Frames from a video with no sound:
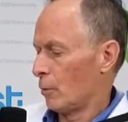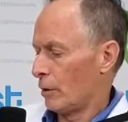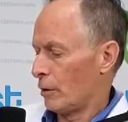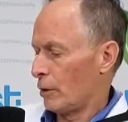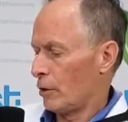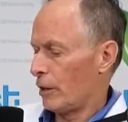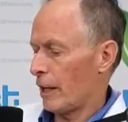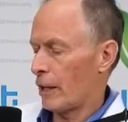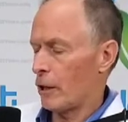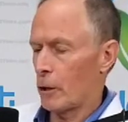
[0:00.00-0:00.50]
you
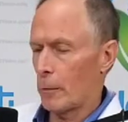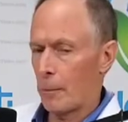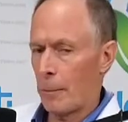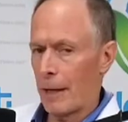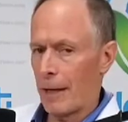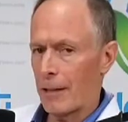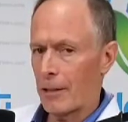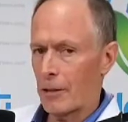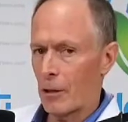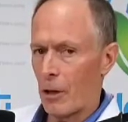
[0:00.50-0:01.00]
take your
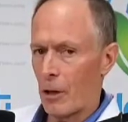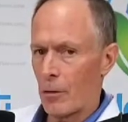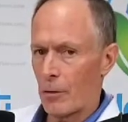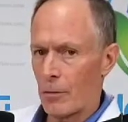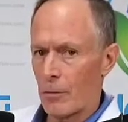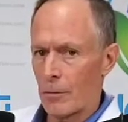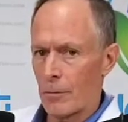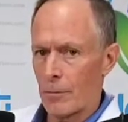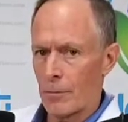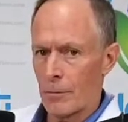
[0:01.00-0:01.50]
pink
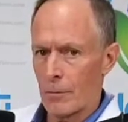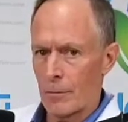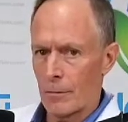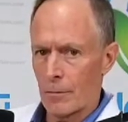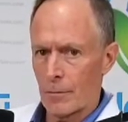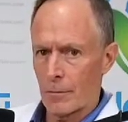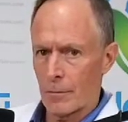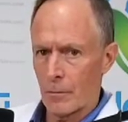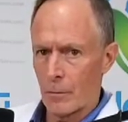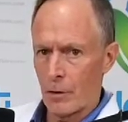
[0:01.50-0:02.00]
salt,
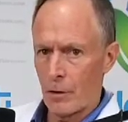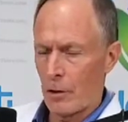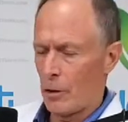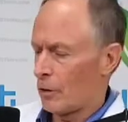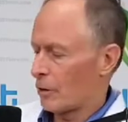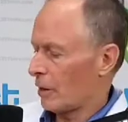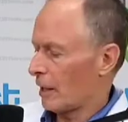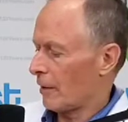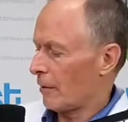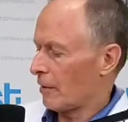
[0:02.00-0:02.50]
when you
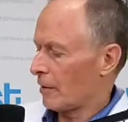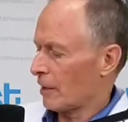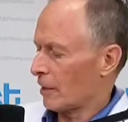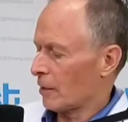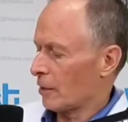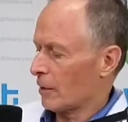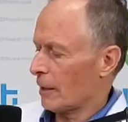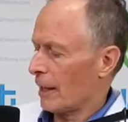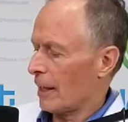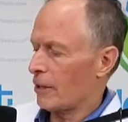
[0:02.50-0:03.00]
use it every
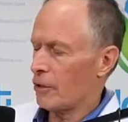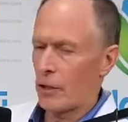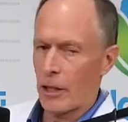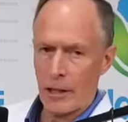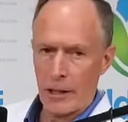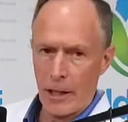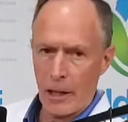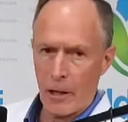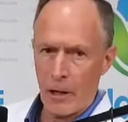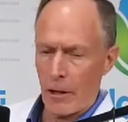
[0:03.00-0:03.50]
single day,
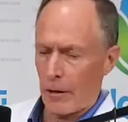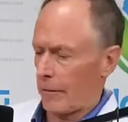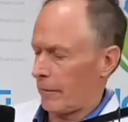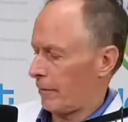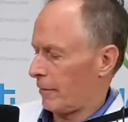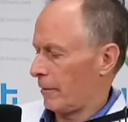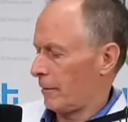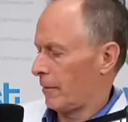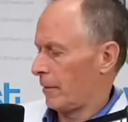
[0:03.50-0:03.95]
check that off.